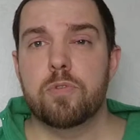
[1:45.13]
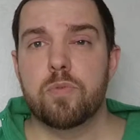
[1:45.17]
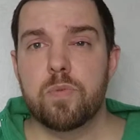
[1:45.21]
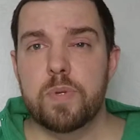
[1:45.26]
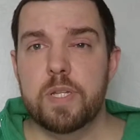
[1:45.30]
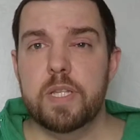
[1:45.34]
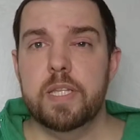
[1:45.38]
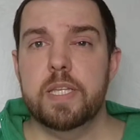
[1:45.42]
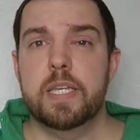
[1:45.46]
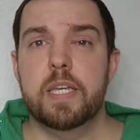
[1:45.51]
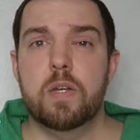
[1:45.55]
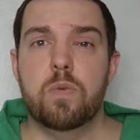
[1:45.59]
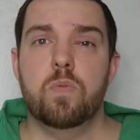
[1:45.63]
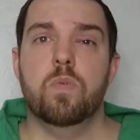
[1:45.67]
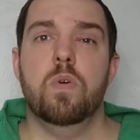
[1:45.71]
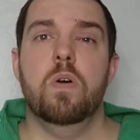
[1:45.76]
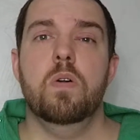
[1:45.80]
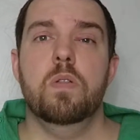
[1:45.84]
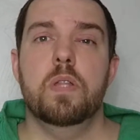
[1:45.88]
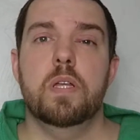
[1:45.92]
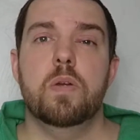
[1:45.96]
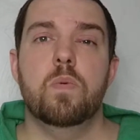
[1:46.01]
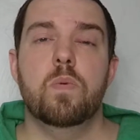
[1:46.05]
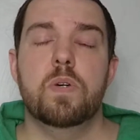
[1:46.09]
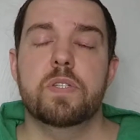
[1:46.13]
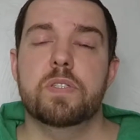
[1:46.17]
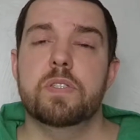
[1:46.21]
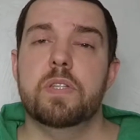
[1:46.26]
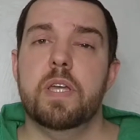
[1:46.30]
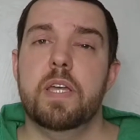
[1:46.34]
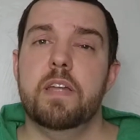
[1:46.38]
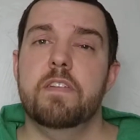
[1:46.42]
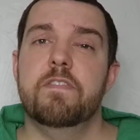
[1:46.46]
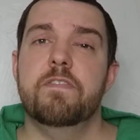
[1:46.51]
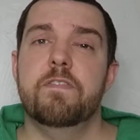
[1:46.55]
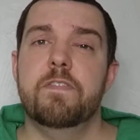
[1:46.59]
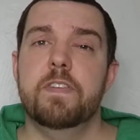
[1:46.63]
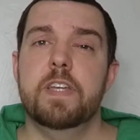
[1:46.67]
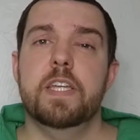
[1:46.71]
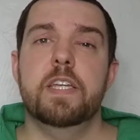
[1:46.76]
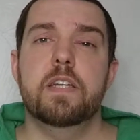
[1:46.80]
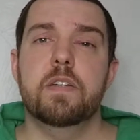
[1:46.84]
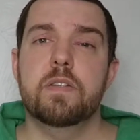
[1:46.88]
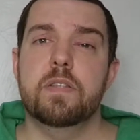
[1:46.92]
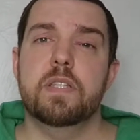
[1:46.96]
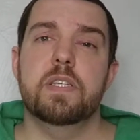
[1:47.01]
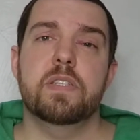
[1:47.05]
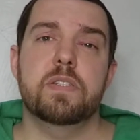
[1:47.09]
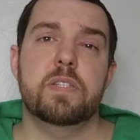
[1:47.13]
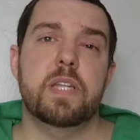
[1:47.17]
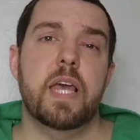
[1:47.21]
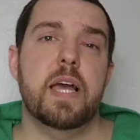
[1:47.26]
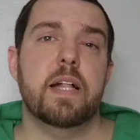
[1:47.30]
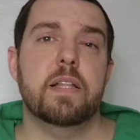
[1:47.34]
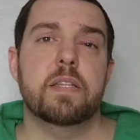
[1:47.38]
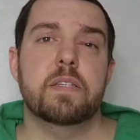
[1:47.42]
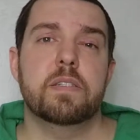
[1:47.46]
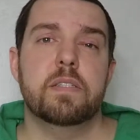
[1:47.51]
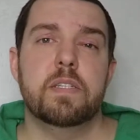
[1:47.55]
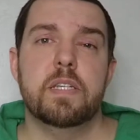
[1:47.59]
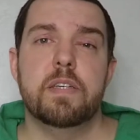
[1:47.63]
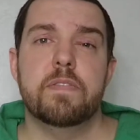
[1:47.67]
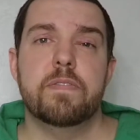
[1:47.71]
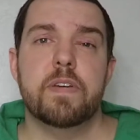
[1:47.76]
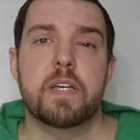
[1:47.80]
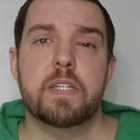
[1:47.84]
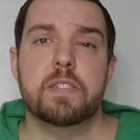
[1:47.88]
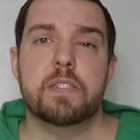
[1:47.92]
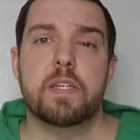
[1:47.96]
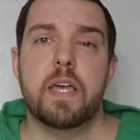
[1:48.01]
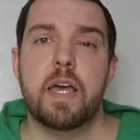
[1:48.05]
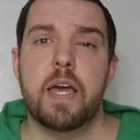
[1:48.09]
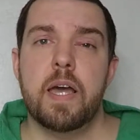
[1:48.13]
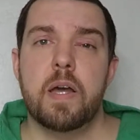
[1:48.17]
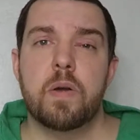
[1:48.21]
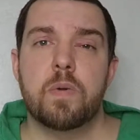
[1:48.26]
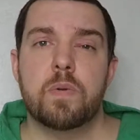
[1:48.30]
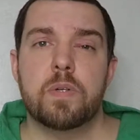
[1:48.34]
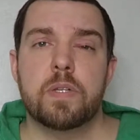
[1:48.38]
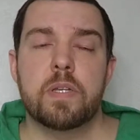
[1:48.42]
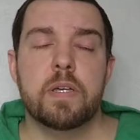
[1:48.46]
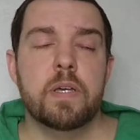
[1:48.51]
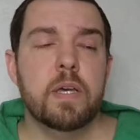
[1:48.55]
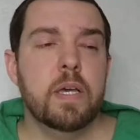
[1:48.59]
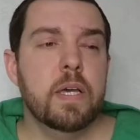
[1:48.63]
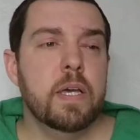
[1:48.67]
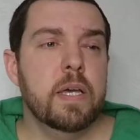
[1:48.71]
to really get rolling once they had figured this Dallas defense out.